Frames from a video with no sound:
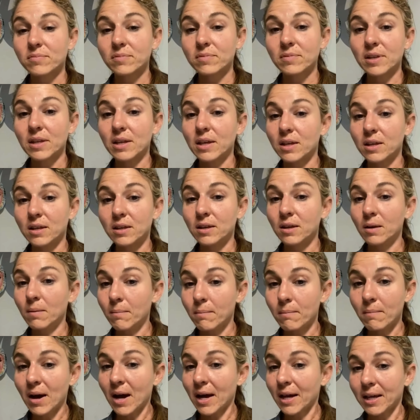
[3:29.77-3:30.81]

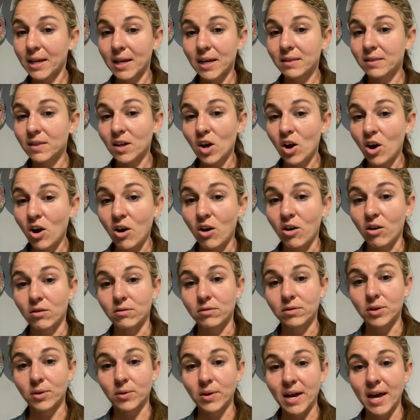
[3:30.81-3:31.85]
you might get the call,
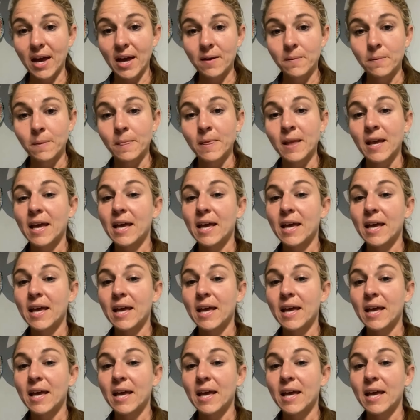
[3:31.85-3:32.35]
okay?